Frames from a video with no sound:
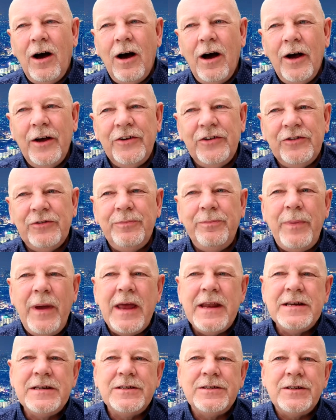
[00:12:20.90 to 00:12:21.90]
I
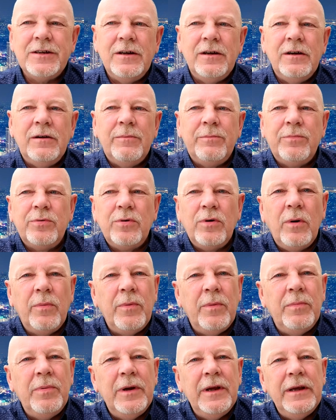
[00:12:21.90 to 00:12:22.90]
spent
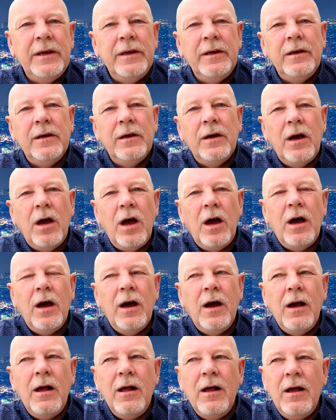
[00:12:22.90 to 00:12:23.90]
probably
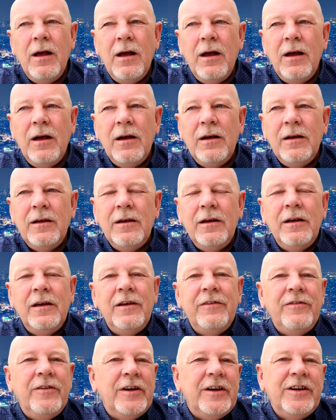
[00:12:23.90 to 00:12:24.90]

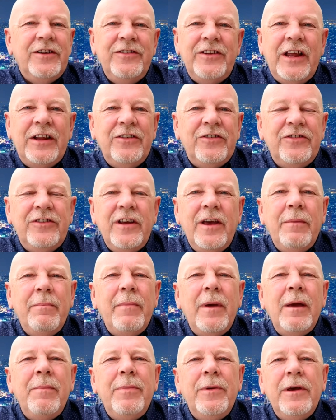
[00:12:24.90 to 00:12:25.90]
if I condensed it,
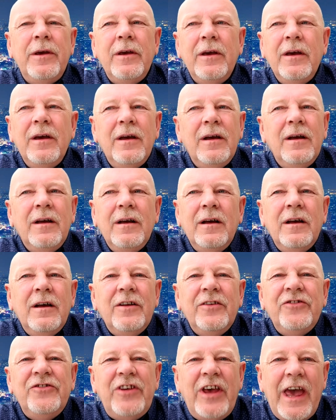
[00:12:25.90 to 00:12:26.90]
maybe
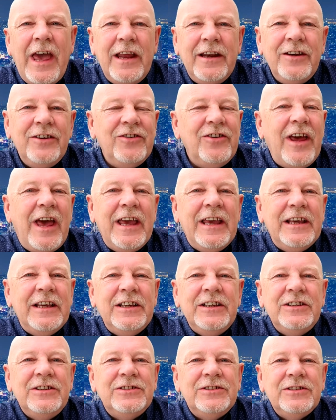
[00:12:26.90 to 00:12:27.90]
10
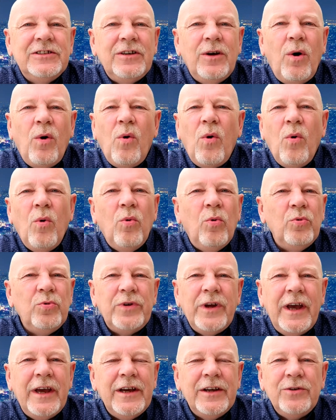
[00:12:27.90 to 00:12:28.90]
days, all
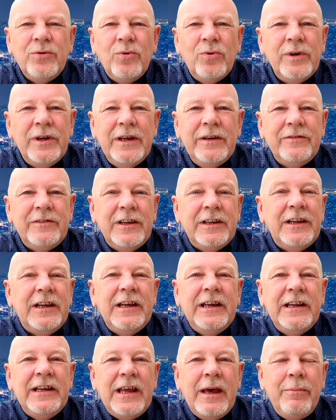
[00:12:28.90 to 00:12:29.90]
day and all evening
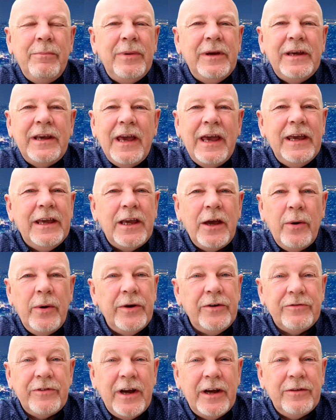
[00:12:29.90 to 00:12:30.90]
in MBK,
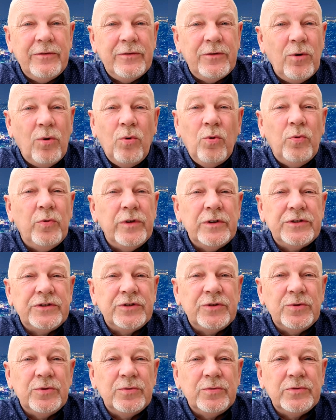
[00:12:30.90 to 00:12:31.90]
going around all the
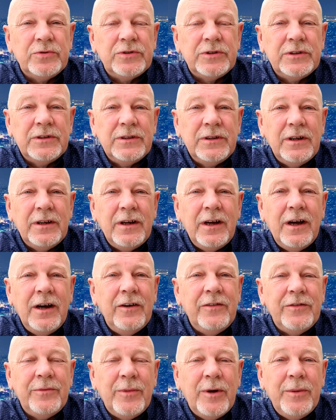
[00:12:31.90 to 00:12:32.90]
stalls
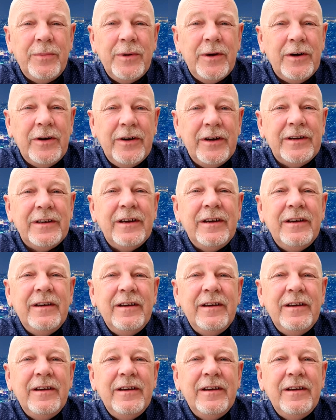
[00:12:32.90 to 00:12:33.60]
over my period.